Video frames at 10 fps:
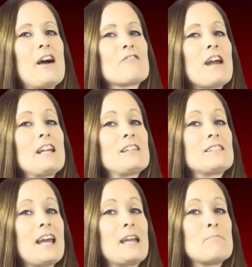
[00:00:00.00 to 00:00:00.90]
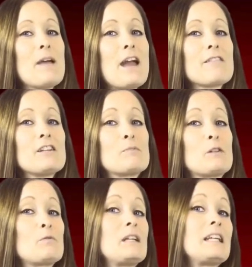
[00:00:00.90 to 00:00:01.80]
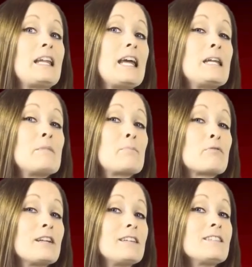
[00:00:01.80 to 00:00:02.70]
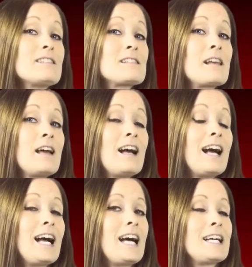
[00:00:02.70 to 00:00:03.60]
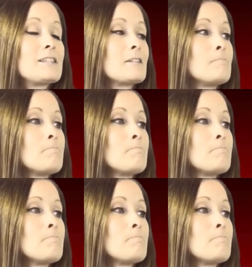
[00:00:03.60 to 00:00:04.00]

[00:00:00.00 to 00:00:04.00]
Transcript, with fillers: arranged a marriage between an enemy prince and